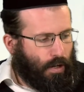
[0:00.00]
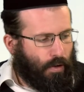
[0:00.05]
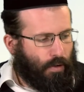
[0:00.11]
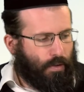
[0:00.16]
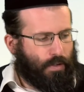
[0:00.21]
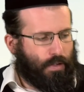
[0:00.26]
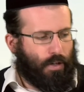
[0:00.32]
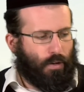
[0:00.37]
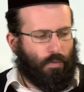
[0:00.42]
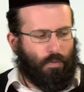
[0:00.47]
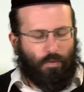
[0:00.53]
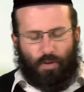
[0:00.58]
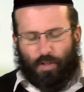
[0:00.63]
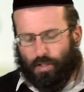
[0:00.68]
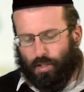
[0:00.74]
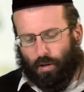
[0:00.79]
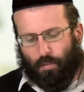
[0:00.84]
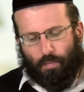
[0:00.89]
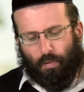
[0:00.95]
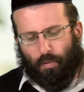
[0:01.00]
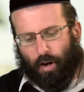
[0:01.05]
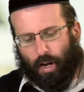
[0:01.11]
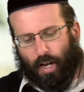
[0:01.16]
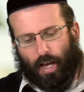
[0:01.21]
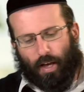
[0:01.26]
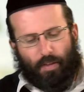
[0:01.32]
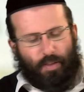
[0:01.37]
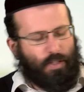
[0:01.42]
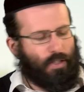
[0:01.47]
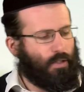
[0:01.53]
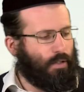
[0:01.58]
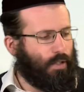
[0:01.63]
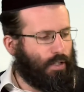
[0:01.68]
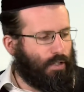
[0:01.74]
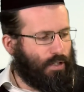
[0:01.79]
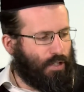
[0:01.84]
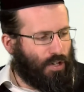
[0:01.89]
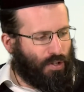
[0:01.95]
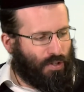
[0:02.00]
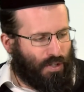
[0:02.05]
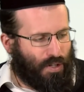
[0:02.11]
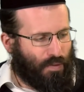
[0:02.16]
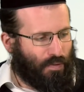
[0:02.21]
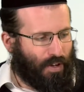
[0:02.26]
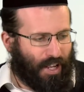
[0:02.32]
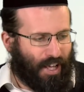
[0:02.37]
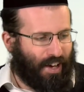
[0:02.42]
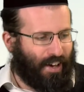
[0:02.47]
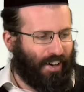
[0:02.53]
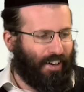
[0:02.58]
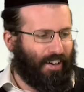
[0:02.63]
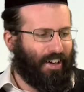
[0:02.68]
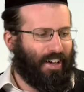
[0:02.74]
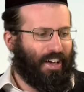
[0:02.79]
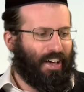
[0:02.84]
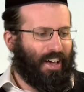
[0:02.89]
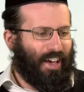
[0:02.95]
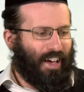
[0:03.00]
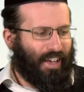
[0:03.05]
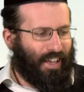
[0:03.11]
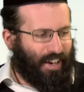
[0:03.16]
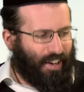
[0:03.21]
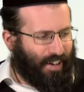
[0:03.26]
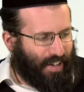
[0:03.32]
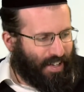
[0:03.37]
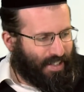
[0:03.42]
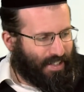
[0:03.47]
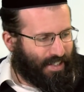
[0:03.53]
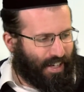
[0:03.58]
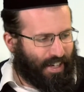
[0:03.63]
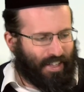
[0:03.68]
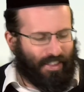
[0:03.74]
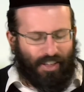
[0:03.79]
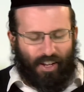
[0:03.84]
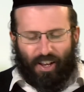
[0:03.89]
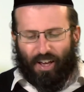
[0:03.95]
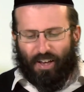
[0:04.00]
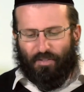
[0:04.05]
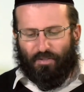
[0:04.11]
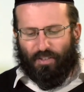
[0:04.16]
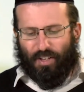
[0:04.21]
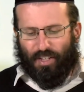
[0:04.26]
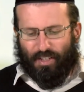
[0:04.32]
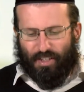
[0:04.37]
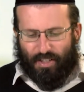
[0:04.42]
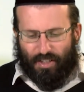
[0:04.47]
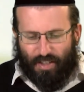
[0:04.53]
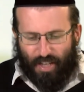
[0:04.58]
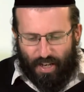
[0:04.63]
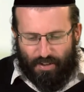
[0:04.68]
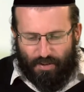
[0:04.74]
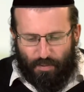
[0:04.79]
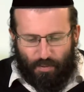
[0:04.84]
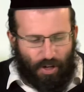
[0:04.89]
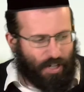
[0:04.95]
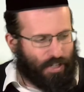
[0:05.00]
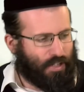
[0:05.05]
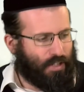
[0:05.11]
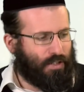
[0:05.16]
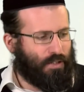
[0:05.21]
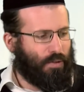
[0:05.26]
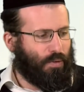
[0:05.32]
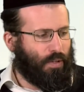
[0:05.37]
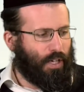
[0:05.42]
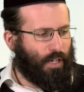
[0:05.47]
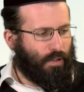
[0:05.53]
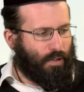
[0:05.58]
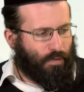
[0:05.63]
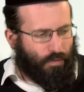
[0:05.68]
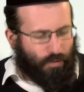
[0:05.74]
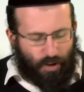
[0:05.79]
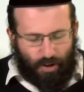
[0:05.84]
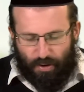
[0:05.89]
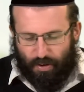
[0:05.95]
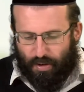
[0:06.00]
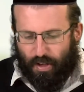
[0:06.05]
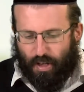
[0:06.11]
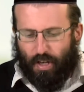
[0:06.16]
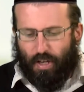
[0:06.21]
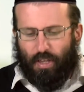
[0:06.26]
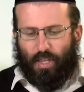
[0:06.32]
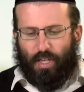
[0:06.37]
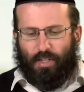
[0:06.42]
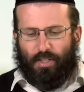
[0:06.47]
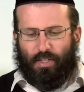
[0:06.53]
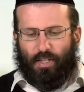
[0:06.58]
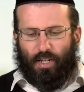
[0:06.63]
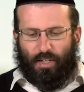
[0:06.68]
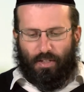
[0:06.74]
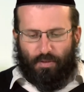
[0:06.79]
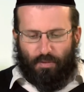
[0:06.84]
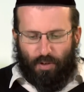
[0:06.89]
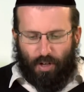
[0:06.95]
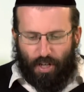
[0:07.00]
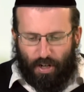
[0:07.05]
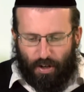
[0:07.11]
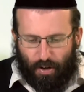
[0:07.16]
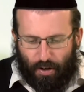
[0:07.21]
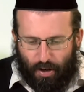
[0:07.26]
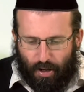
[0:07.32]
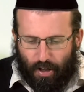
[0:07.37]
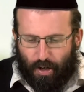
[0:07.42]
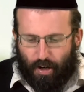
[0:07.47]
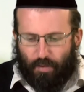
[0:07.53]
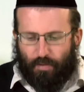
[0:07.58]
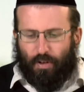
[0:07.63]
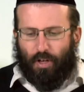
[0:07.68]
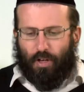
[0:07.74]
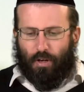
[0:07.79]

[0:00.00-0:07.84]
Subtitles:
So for example, right now, this YouTube video, it's like the live feed just hasn't worked at all. The phone, the internet's really not good enough.